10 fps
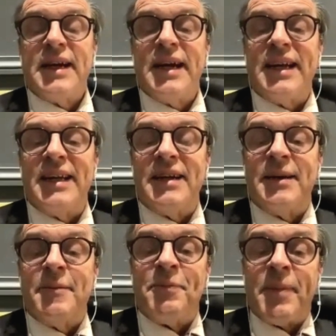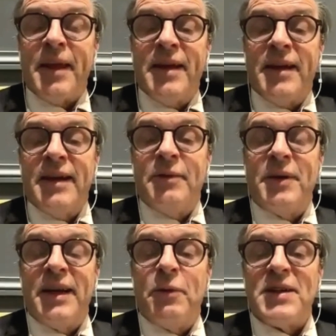And
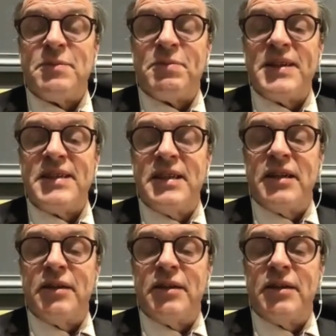when I was president